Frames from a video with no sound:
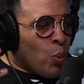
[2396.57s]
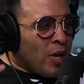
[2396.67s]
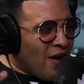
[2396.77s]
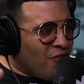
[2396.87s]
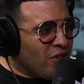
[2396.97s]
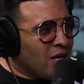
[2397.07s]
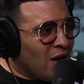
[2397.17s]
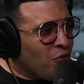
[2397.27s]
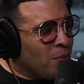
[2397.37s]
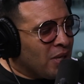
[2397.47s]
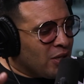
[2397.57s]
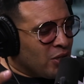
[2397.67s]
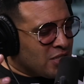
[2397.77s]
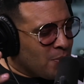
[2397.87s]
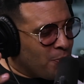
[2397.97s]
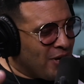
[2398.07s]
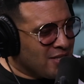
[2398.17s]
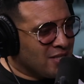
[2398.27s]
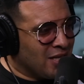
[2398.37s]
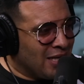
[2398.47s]
whenever the government gets a
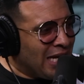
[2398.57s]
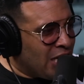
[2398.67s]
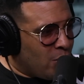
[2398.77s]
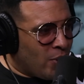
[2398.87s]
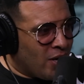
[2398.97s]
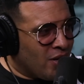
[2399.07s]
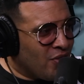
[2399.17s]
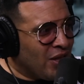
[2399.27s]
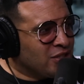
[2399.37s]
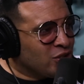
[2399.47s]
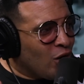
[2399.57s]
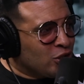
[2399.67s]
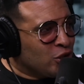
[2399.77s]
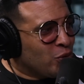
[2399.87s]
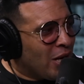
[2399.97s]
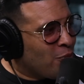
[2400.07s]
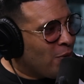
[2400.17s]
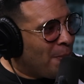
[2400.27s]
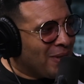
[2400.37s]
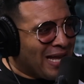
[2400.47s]
precedent anywhere, they start to try to
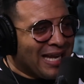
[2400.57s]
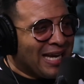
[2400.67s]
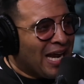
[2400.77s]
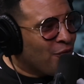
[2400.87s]
replicate it